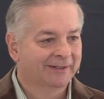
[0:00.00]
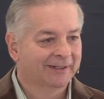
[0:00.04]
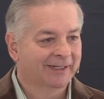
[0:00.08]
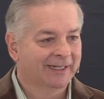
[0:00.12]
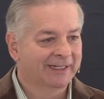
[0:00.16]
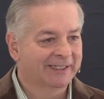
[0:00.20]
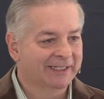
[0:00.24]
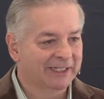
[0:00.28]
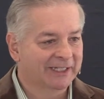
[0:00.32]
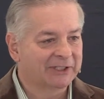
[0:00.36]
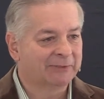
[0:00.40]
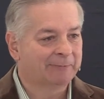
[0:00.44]

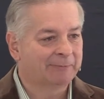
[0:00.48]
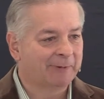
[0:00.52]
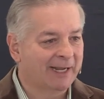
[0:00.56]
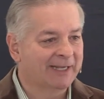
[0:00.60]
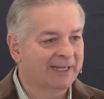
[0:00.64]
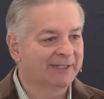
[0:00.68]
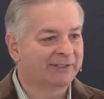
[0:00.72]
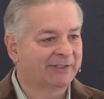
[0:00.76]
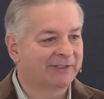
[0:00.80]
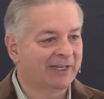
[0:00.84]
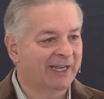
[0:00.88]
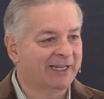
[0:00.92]
And this
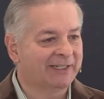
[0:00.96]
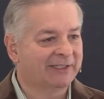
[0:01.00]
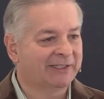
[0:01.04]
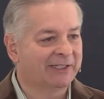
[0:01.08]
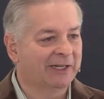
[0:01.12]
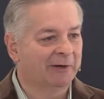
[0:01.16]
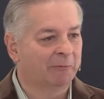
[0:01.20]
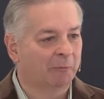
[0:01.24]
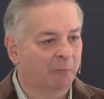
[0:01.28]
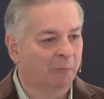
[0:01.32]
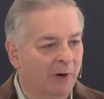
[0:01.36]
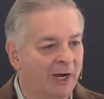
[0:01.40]
man says
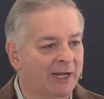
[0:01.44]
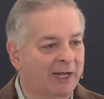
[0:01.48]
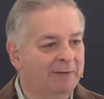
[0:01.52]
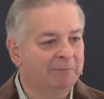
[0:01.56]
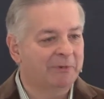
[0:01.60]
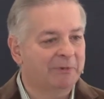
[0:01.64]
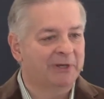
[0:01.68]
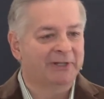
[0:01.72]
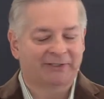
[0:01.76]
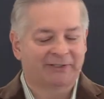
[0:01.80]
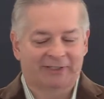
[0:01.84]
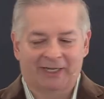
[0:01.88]
to him, What
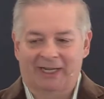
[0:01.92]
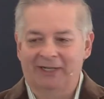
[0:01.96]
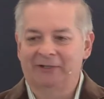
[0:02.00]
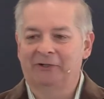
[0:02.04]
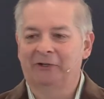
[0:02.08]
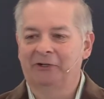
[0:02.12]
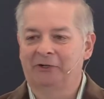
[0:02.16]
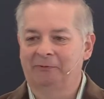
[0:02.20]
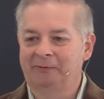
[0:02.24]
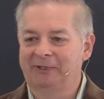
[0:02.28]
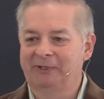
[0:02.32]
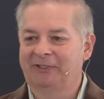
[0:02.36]
must I
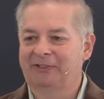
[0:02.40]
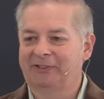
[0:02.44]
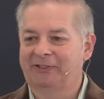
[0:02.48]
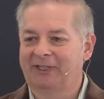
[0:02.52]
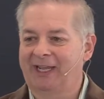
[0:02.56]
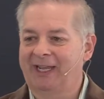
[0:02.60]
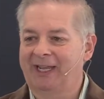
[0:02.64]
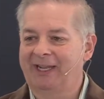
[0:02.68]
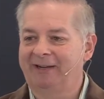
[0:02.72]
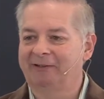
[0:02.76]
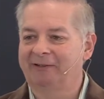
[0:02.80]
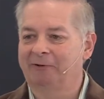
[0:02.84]
do to be
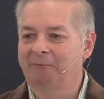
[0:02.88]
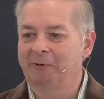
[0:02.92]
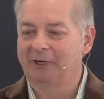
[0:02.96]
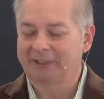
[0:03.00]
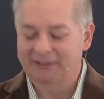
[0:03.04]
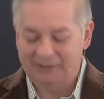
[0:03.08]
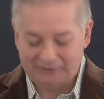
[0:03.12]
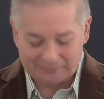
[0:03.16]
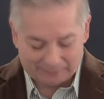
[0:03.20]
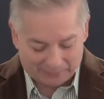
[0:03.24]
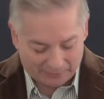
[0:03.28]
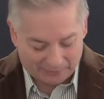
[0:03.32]
saved? And what
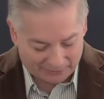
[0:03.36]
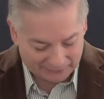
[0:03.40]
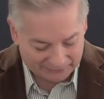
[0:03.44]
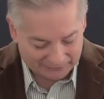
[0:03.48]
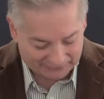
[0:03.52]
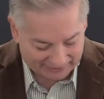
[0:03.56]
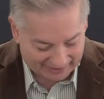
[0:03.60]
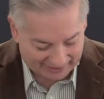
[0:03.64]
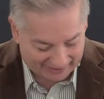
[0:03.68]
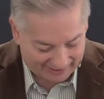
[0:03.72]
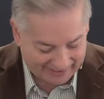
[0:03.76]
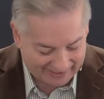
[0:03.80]
does Paul
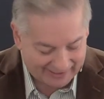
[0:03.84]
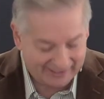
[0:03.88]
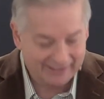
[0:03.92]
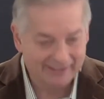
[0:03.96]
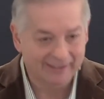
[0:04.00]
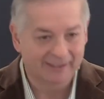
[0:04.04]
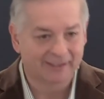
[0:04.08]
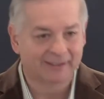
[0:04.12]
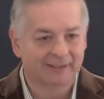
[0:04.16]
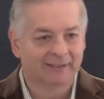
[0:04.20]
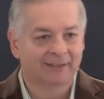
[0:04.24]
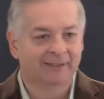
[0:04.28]

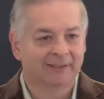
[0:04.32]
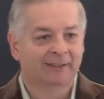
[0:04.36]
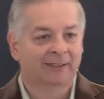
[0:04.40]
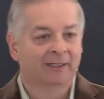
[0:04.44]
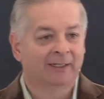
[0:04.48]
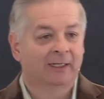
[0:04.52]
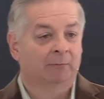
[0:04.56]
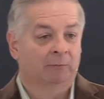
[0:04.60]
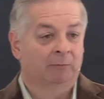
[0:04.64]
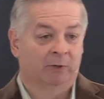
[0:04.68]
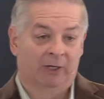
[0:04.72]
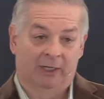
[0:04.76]
say?
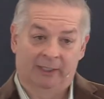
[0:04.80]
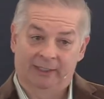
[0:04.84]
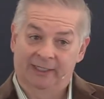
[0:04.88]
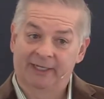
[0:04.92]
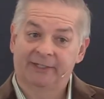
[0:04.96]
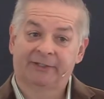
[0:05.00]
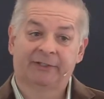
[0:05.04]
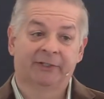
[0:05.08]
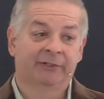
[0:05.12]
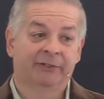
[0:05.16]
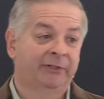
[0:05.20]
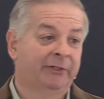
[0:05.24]
Well,
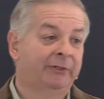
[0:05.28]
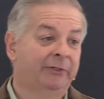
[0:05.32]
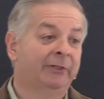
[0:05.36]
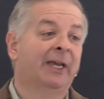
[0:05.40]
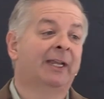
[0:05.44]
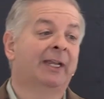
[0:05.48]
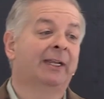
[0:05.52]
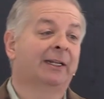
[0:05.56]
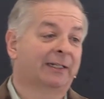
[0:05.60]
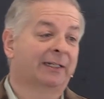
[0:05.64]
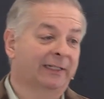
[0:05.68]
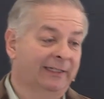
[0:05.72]
listen, you
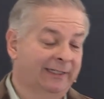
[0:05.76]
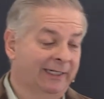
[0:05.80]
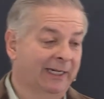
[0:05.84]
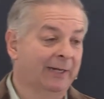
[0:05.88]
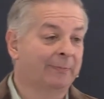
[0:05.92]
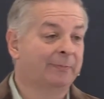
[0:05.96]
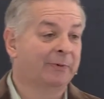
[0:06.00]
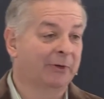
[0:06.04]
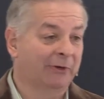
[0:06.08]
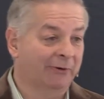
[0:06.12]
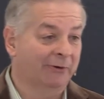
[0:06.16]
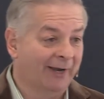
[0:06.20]
got to clean
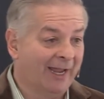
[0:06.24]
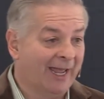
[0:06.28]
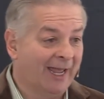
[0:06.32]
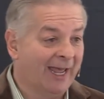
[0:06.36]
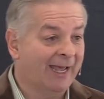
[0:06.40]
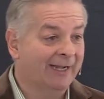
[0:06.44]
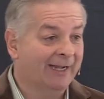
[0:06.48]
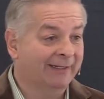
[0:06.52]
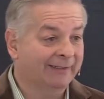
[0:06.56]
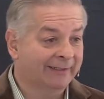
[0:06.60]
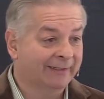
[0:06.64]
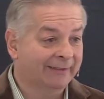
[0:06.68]
up your
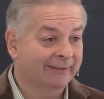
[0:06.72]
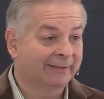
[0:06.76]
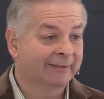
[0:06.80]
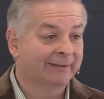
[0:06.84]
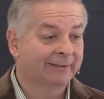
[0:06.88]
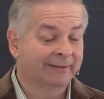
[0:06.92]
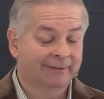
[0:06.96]
act.